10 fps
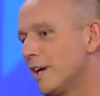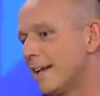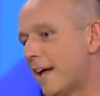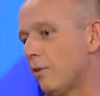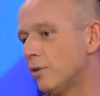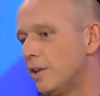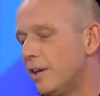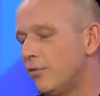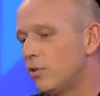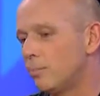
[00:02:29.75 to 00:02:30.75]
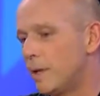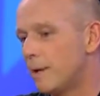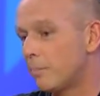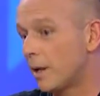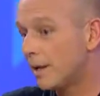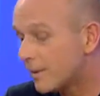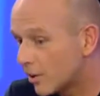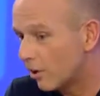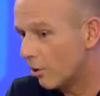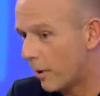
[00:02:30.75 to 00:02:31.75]
Now, if you're being
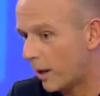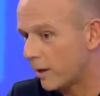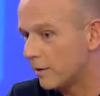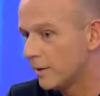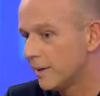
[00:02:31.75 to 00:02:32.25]
political about it,